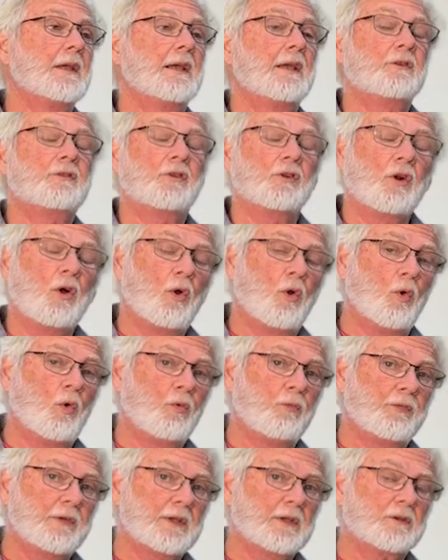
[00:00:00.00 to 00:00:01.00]
It's an
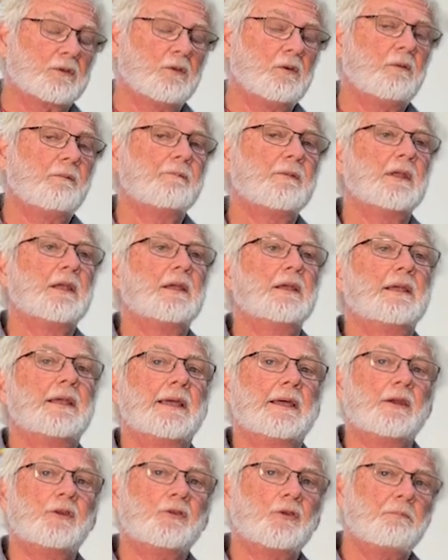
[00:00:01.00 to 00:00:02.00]
old vehicle.
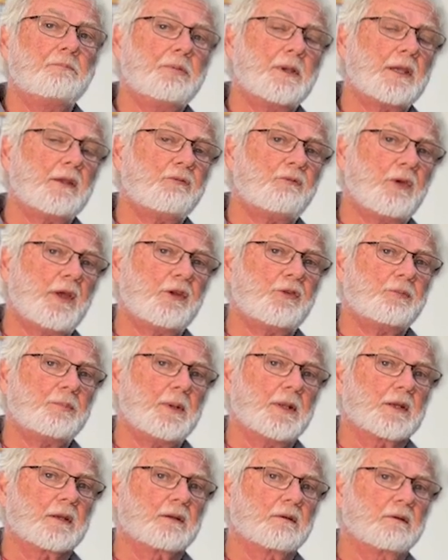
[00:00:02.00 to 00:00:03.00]
And it's a big
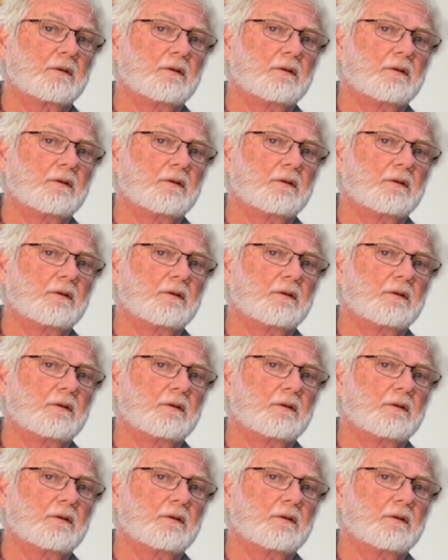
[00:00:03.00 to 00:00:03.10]
investment.